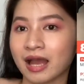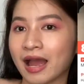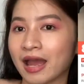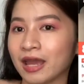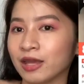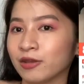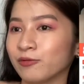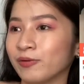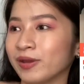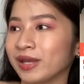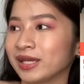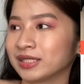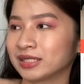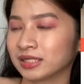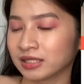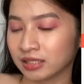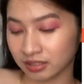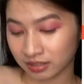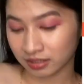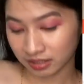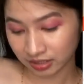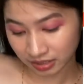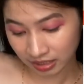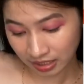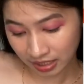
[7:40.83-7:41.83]
high-waist
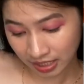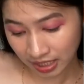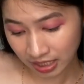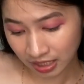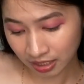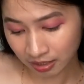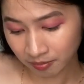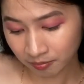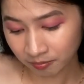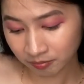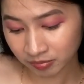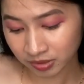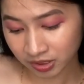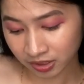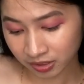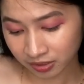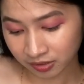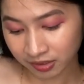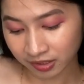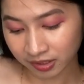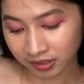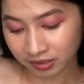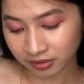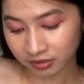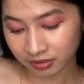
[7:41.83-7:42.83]
slim
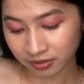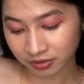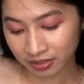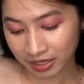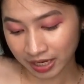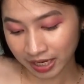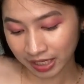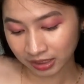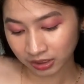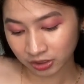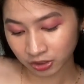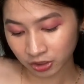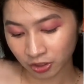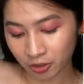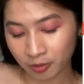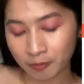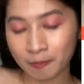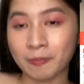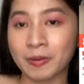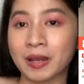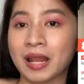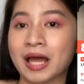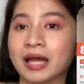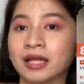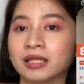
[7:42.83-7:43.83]
skirt retro
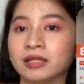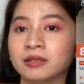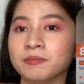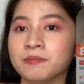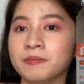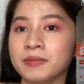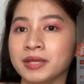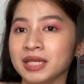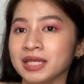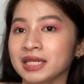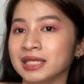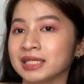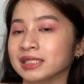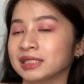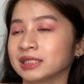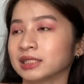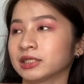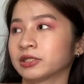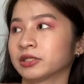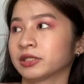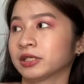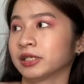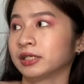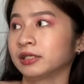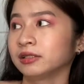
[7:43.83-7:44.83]
plaid mini
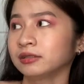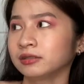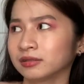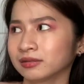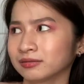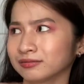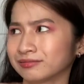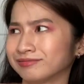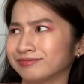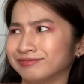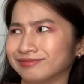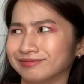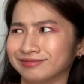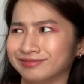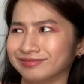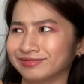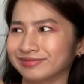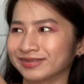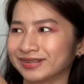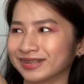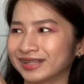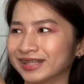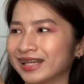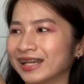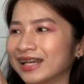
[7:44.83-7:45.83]
skirt.
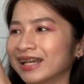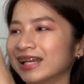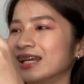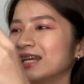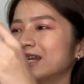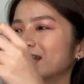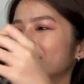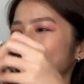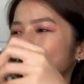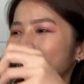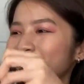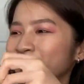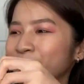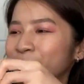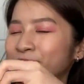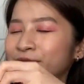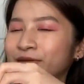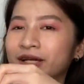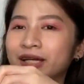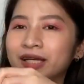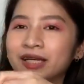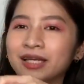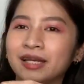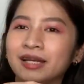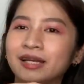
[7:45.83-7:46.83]
So,
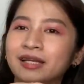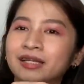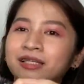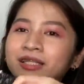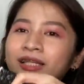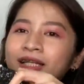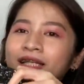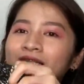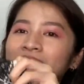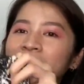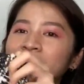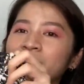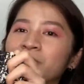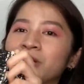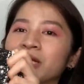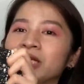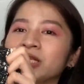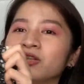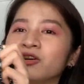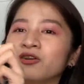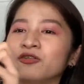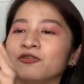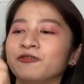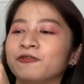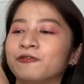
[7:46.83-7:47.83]
ayan, it's
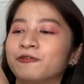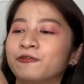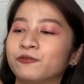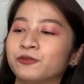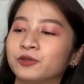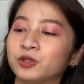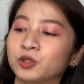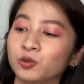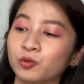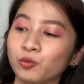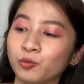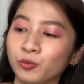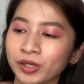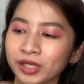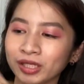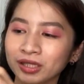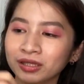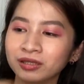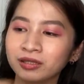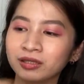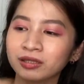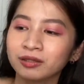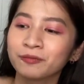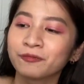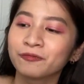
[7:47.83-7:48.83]
made of tweed
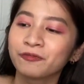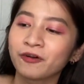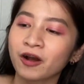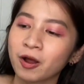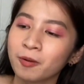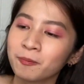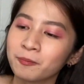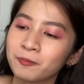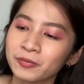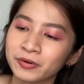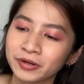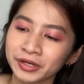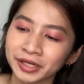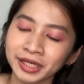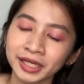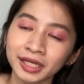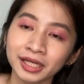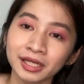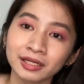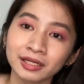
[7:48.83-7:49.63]
fabric.